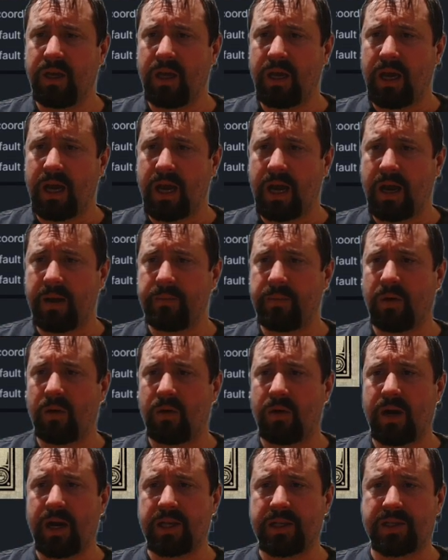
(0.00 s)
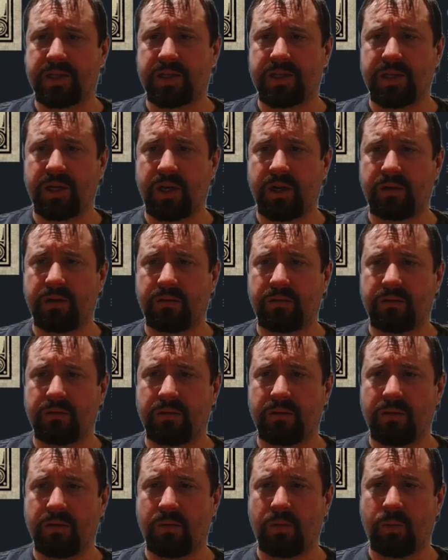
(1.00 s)
All right, so
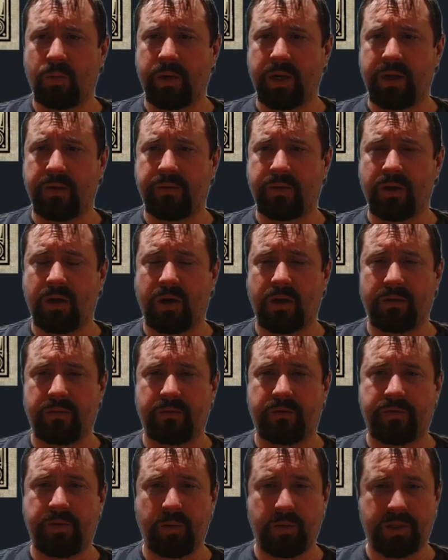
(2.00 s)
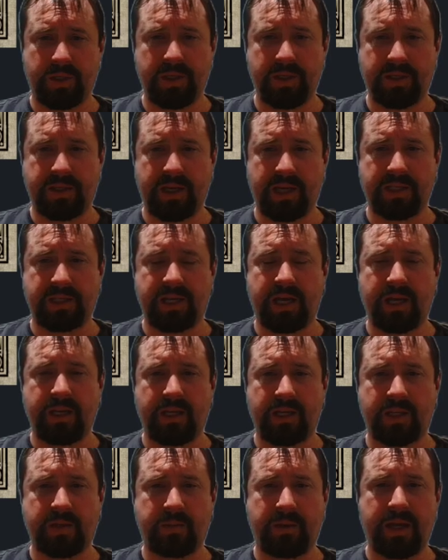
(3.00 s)
we've got filters. That's how you
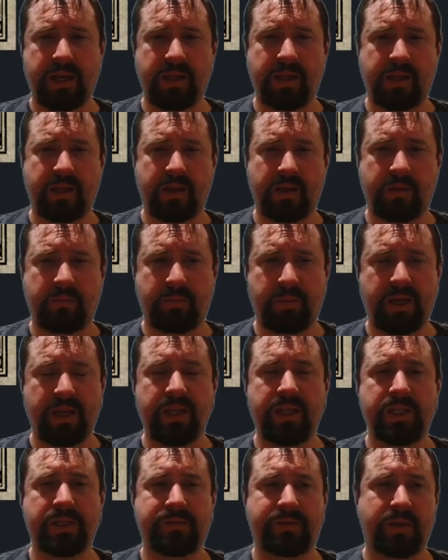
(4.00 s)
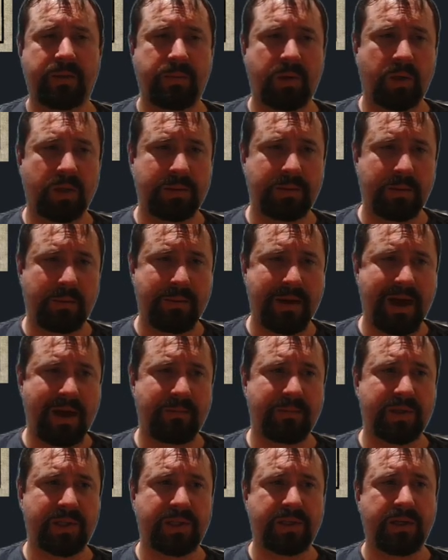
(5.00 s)
display the pins for the multiple
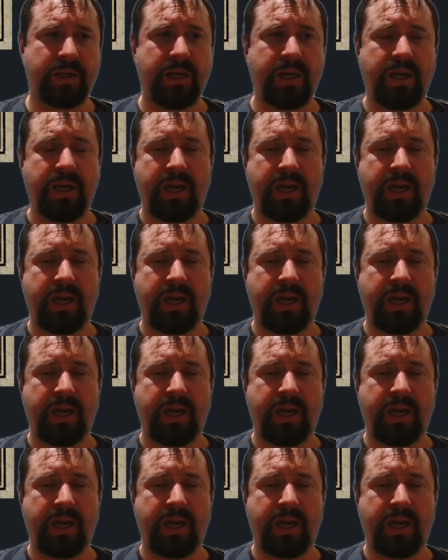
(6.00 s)
maps.